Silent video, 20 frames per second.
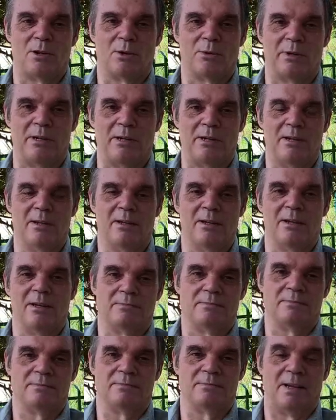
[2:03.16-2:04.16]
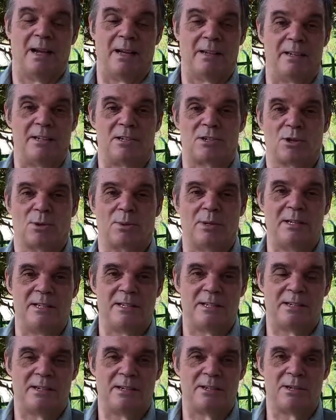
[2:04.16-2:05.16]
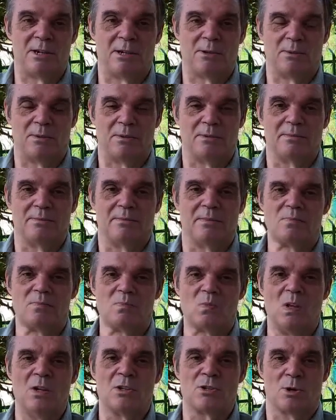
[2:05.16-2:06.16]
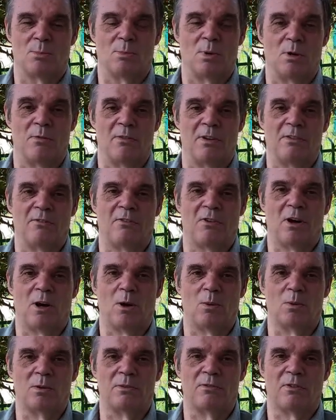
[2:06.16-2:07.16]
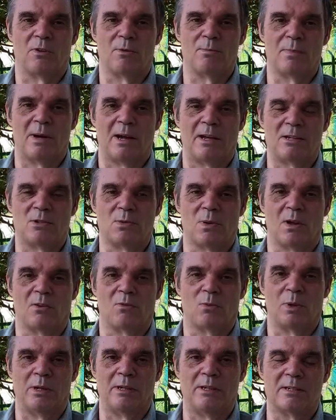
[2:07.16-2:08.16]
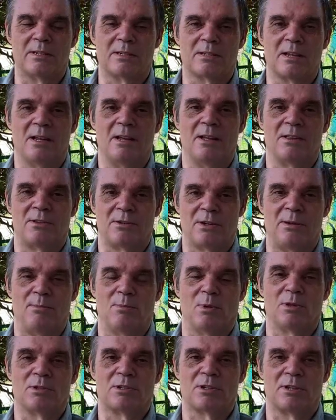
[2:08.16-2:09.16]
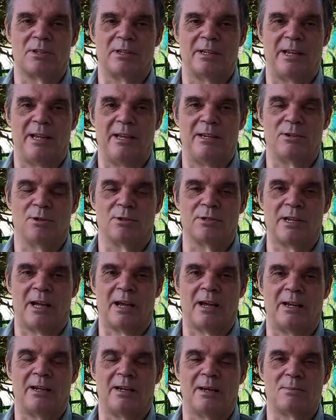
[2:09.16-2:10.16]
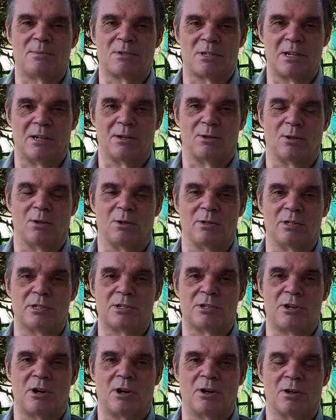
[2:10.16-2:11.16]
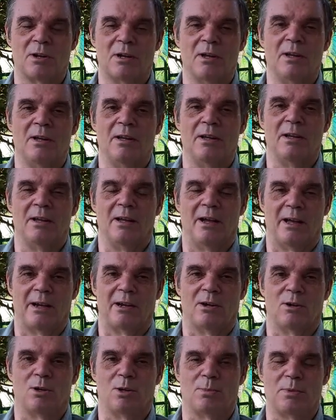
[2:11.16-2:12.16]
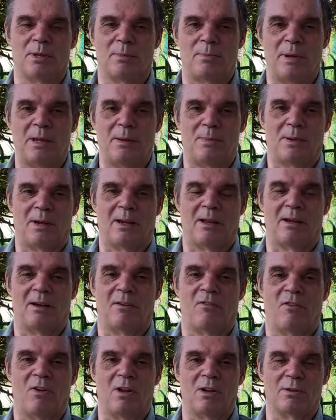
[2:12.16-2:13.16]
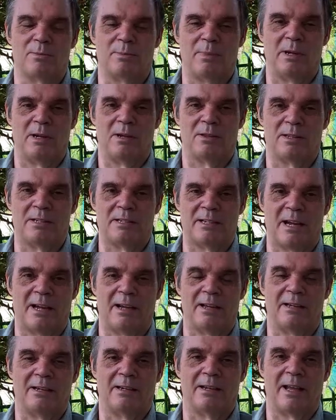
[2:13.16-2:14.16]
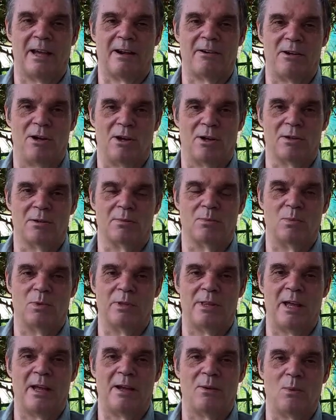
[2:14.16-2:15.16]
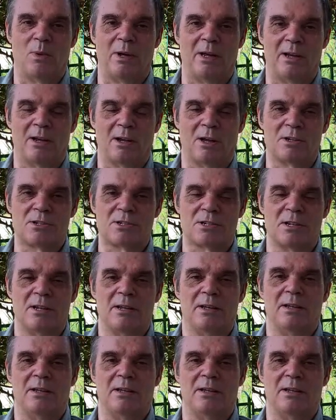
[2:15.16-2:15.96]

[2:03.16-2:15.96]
curry. And it's so easy to do. So moving forward from my 12 weeks, 3 months on the keto diet, I'm still going strong. And I hope the people that have followed me on the diet carry on with their weight loss.